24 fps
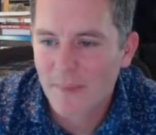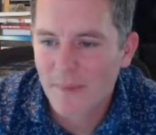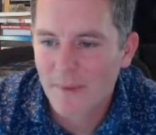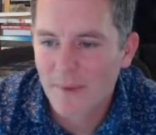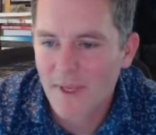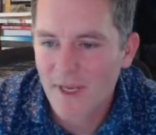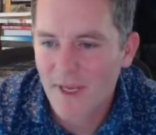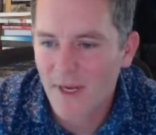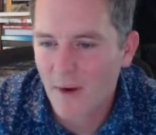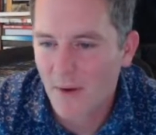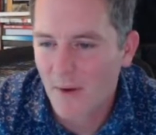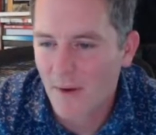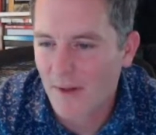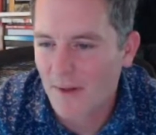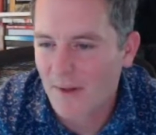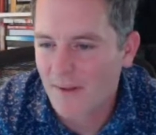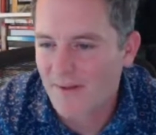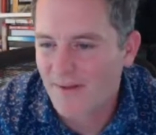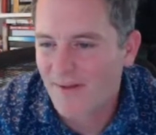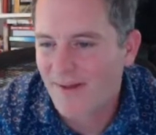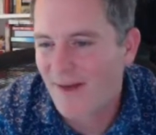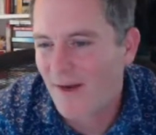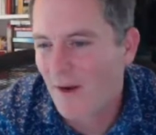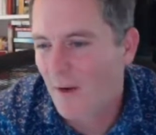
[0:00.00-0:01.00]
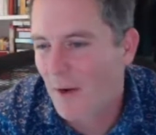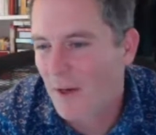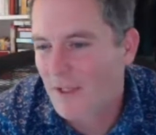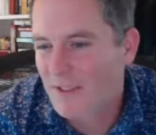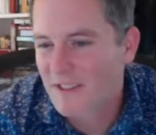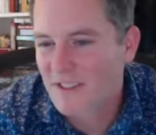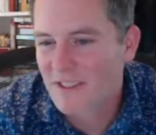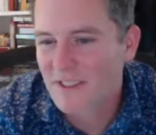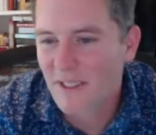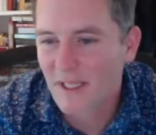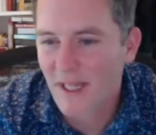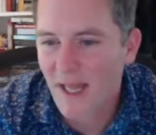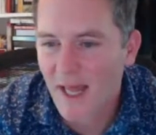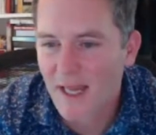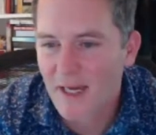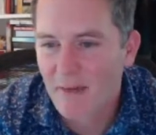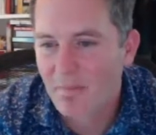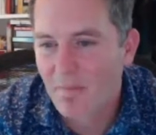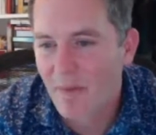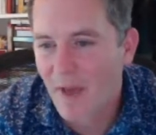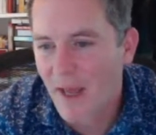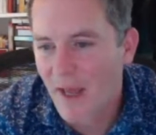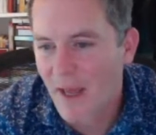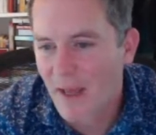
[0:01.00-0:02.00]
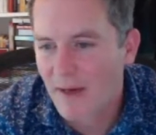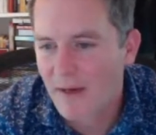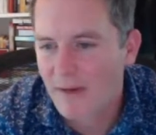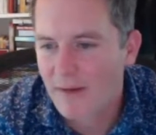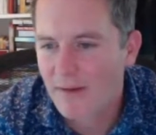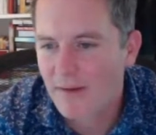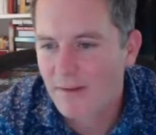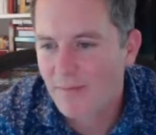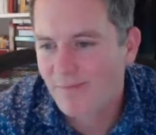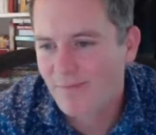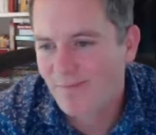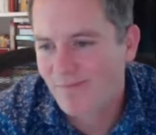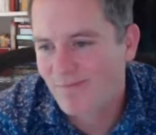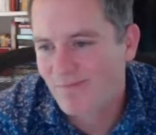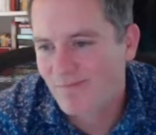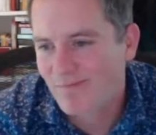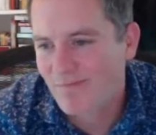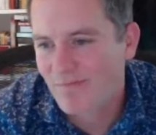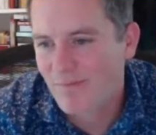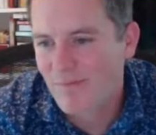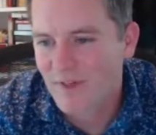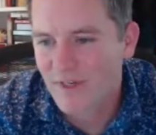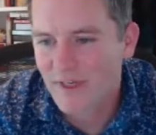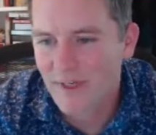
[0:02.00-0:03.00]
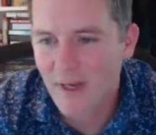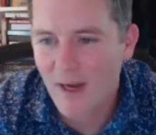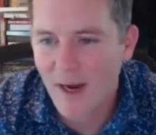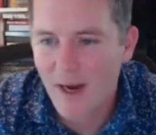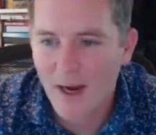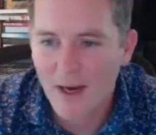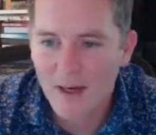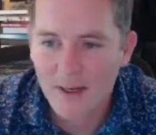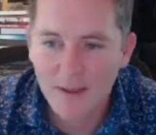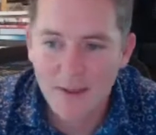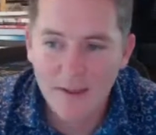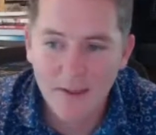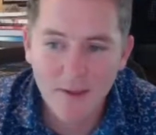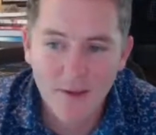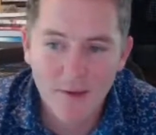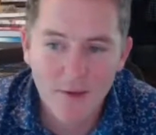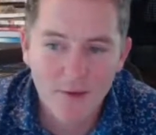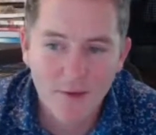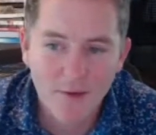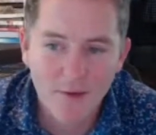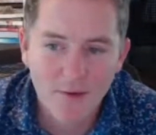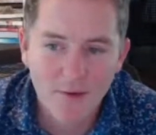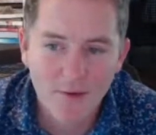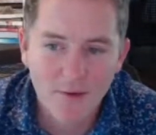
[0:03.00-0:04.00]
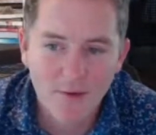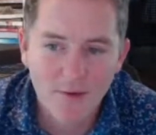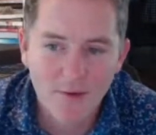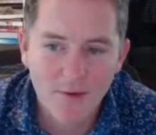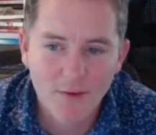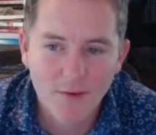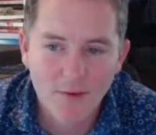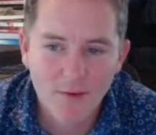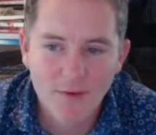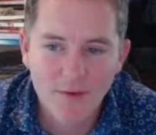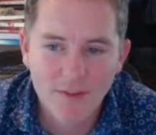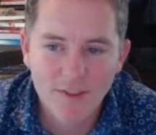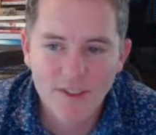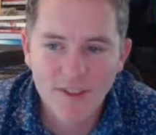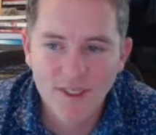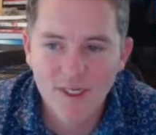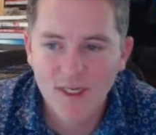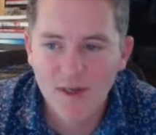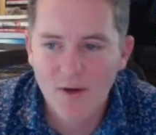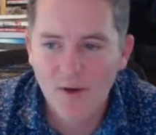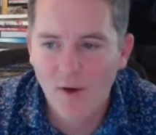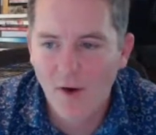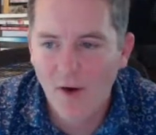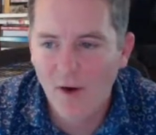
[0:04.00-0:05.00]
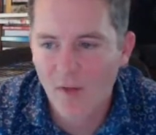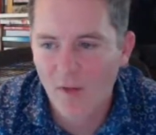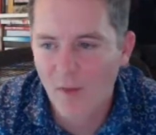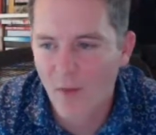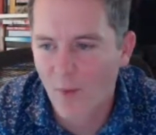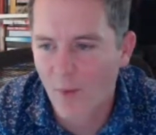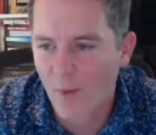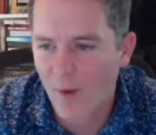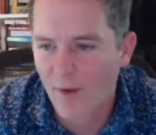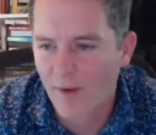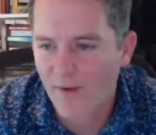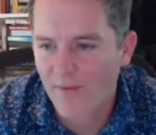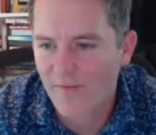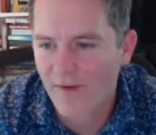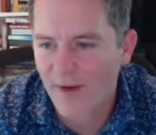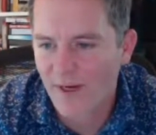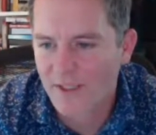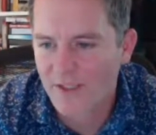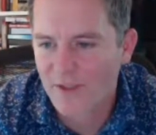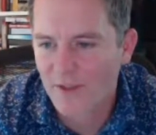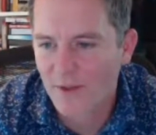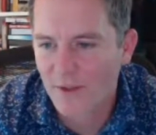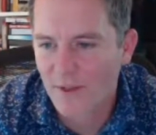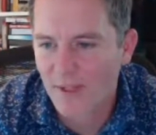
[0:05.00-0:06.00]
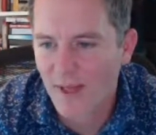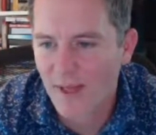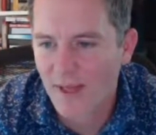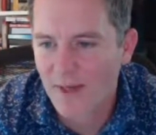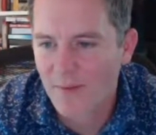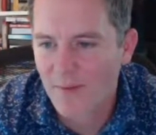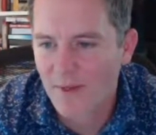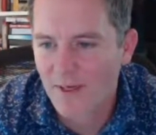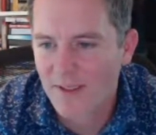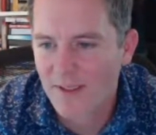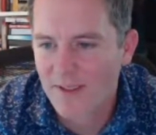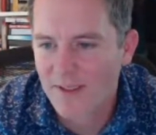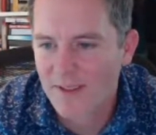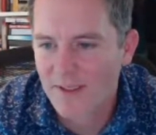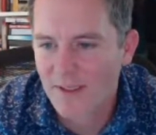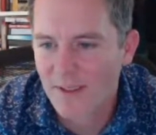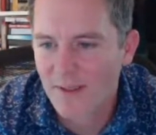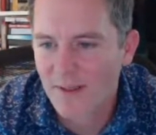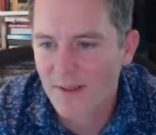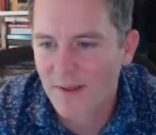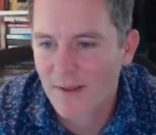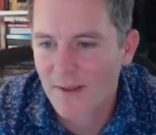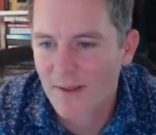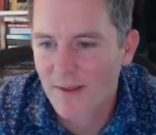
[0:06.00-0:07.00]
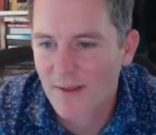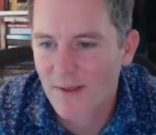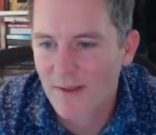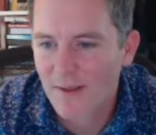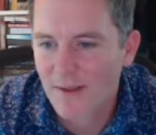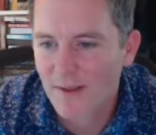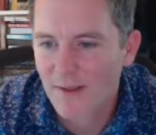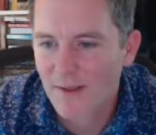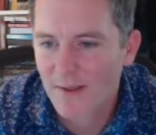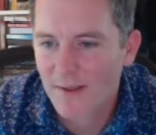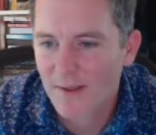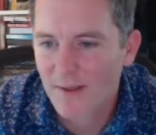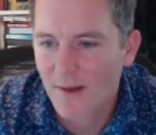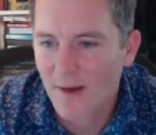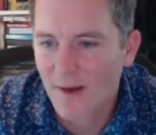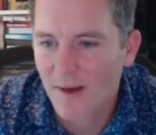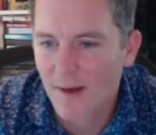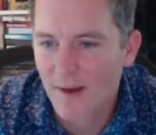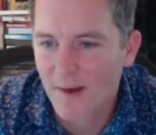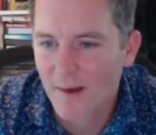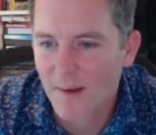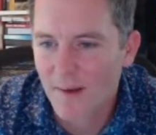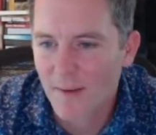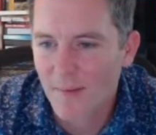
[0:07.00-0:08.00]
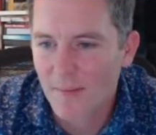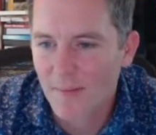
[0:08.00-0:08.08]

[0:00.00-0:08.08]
and a slight bend, not a huge deal, although it will affect your alignment. But